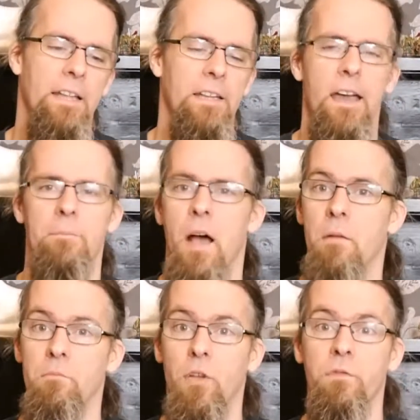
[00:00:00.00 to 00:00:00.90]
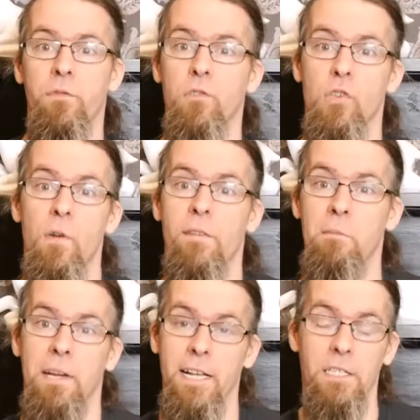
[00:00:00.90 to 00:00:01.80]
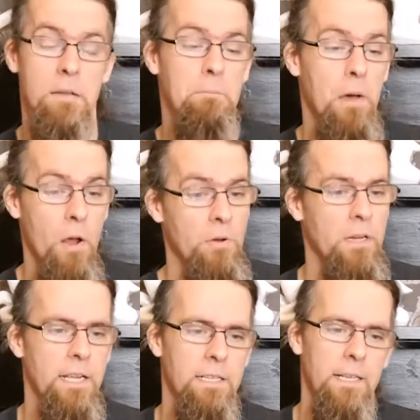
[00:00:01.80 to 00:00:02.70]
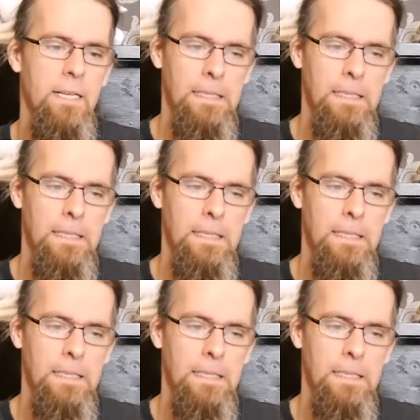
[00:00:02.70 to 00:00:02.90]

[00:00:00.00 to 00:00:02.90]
And I'm looking forward to whoever my next opponent is.